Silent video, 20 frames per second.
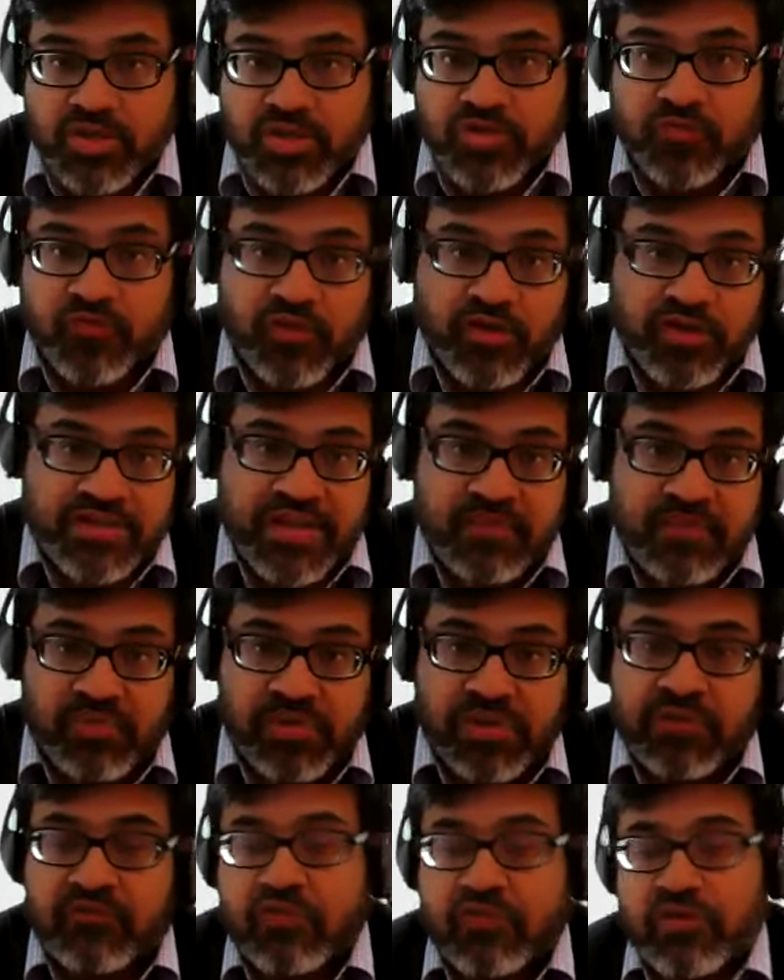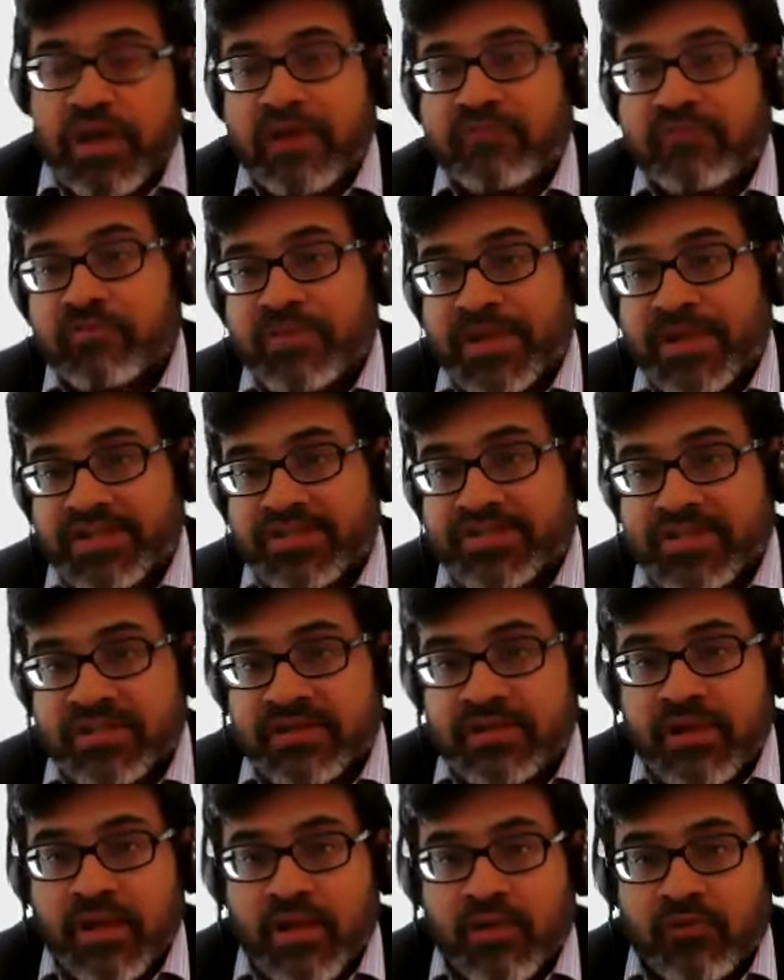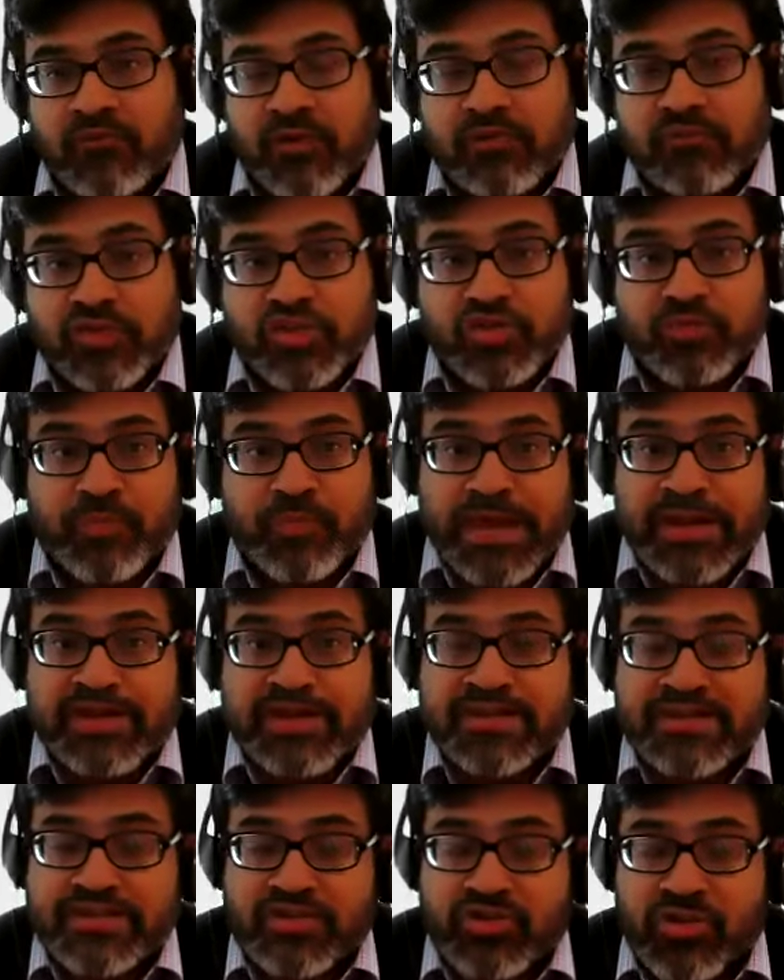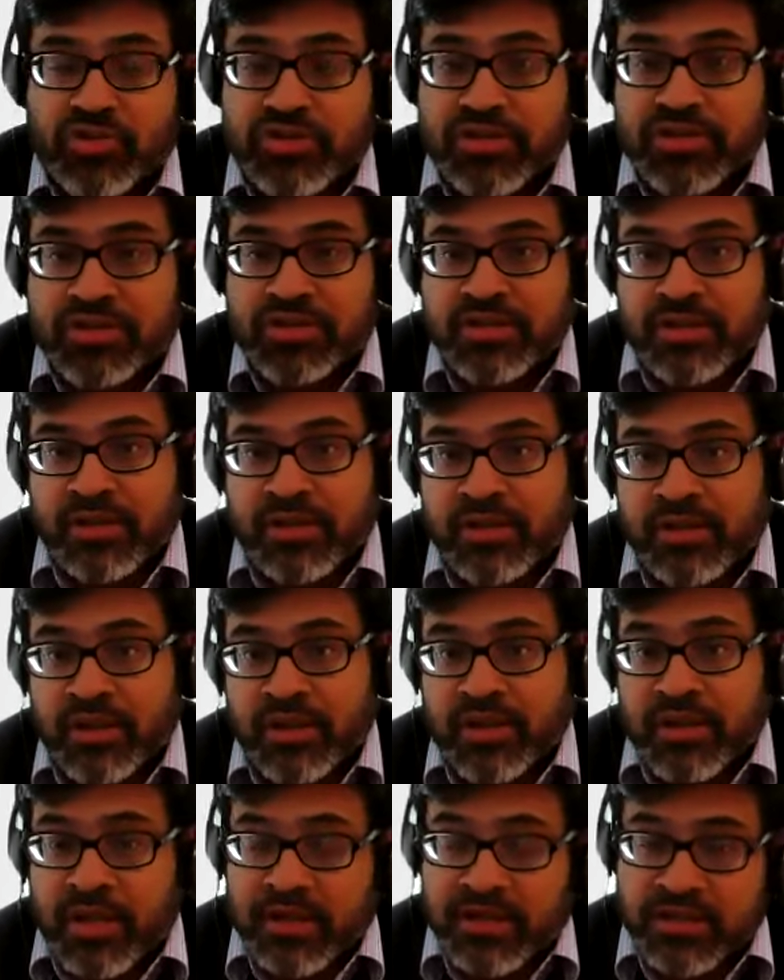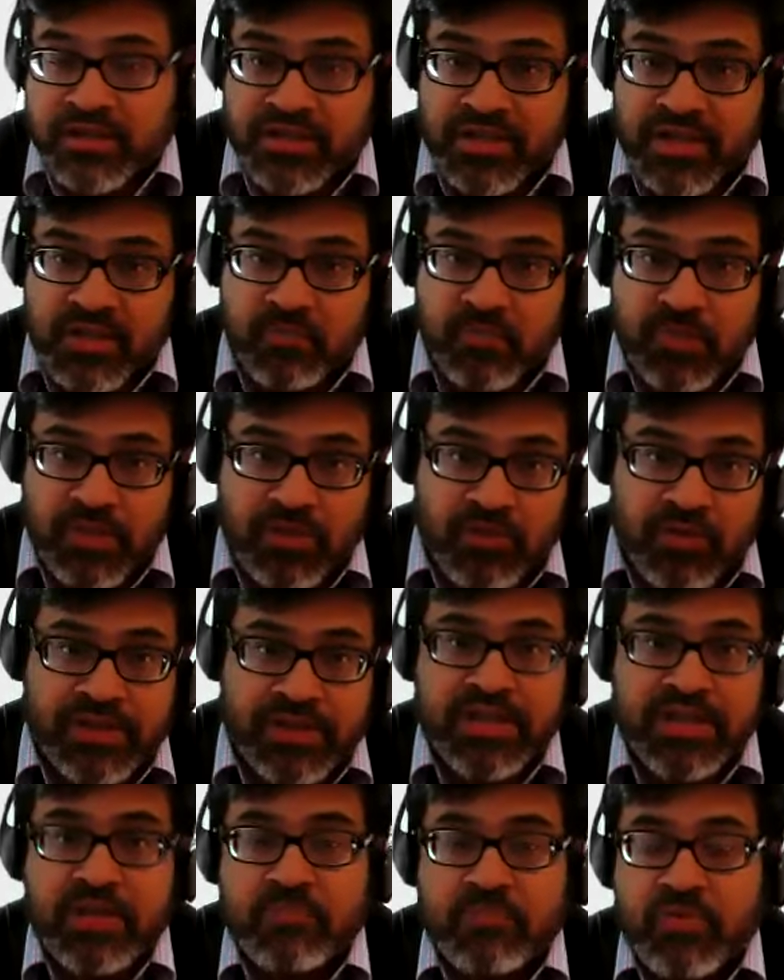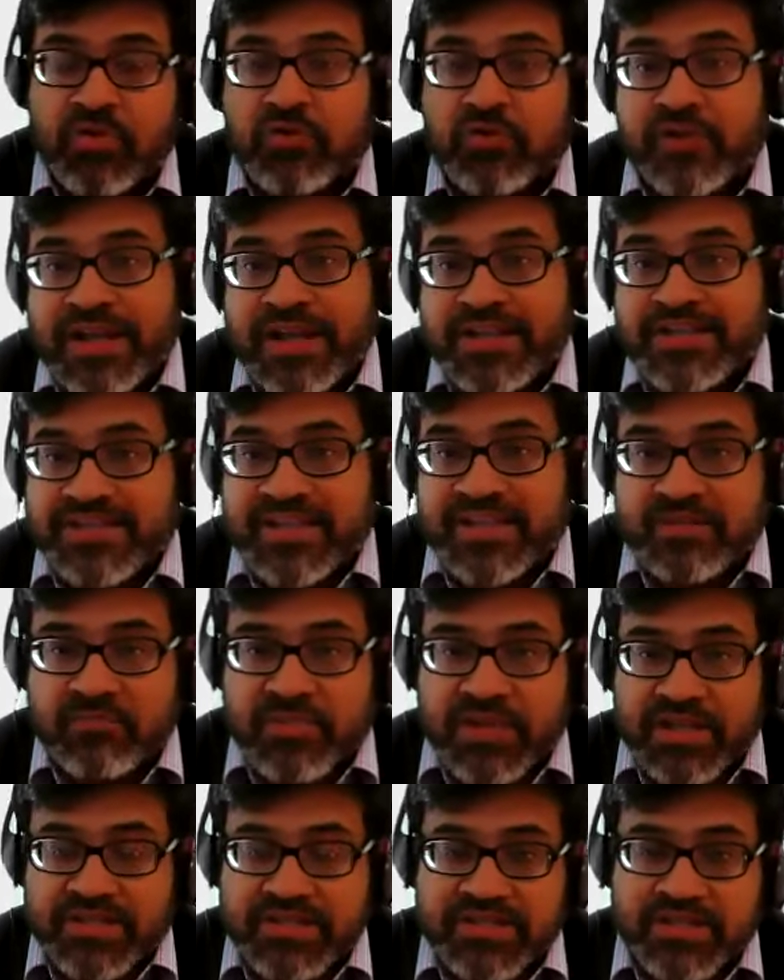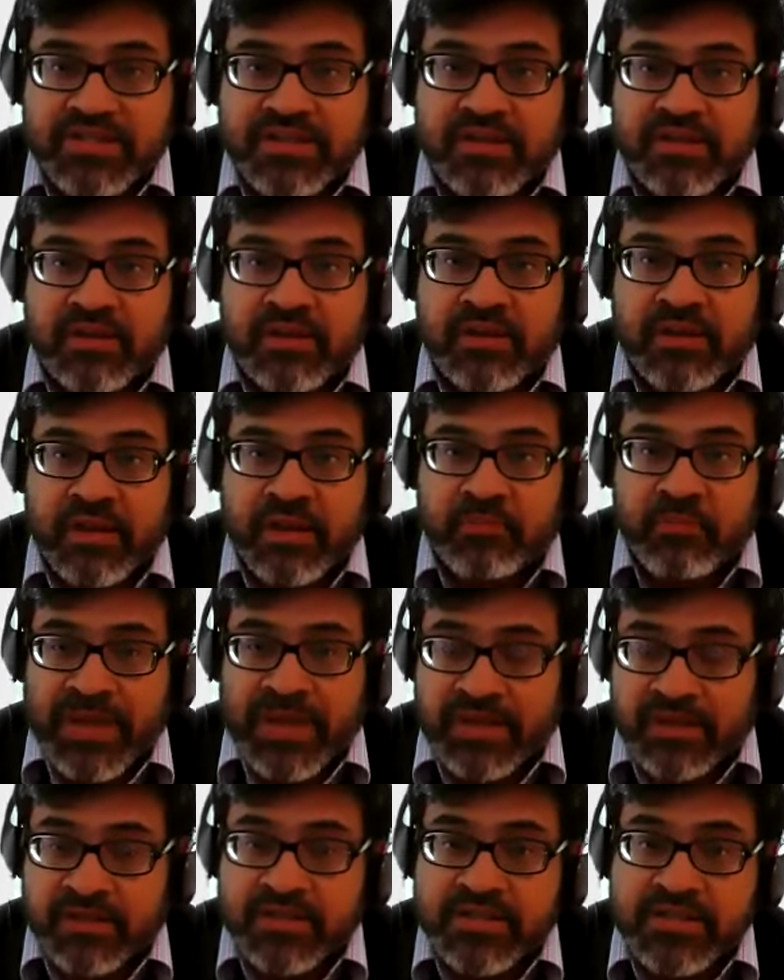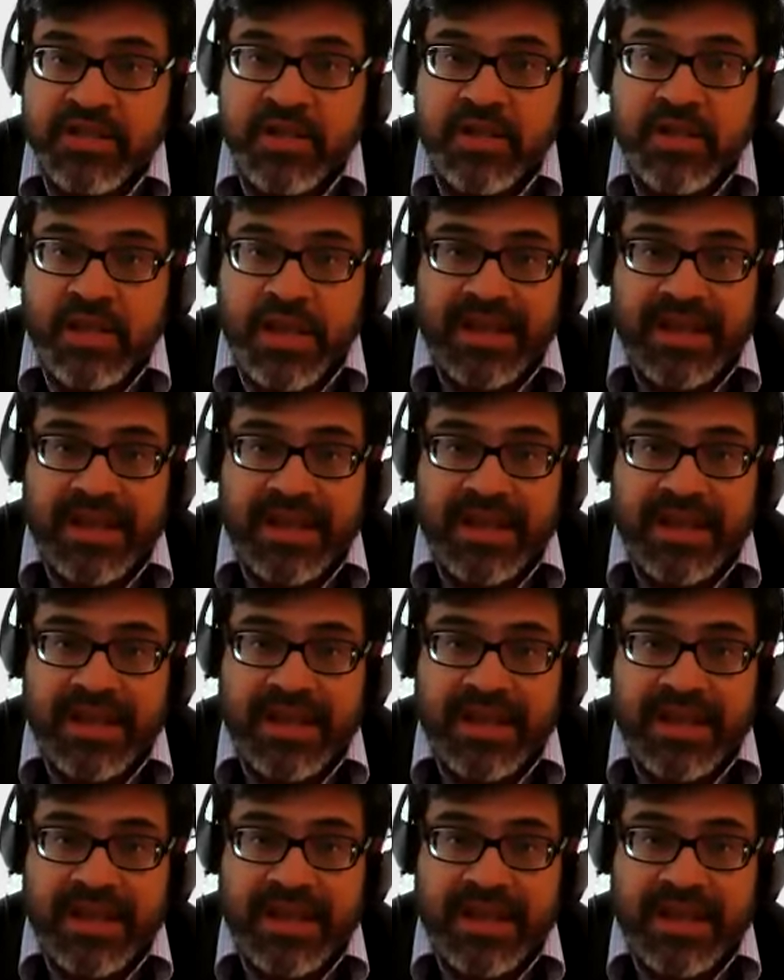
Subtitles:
So, for example, if you have a medicine for which a patent is sought under the EPO, and the EPO grants that medicine a patent,